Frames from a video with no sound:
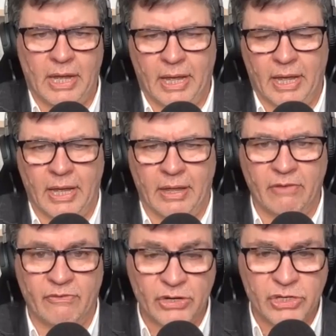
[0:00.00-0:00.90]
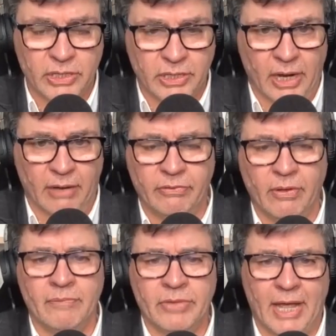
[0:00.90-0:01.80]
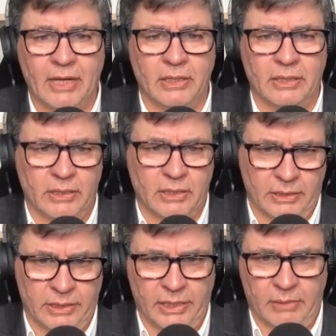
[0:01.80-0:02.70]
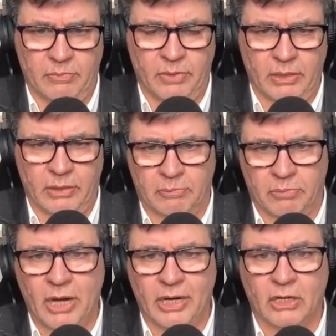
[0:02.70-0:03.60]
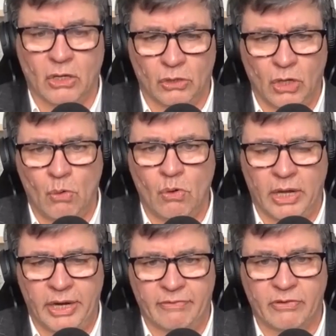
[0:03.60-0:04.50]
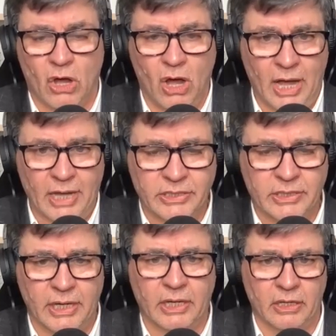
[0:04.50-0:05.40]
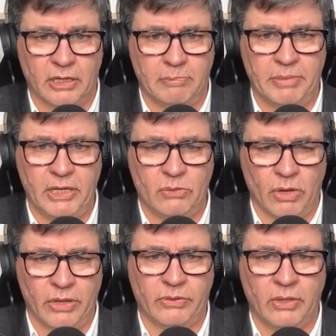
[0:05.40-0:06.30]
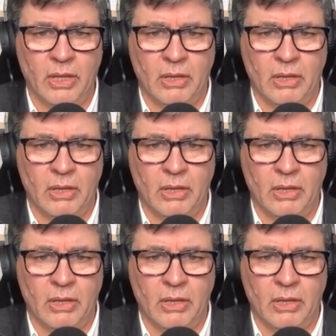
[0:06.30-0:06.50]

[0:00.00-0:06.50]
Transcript: uh, efficient enough and the the product low enough cost that it can compete with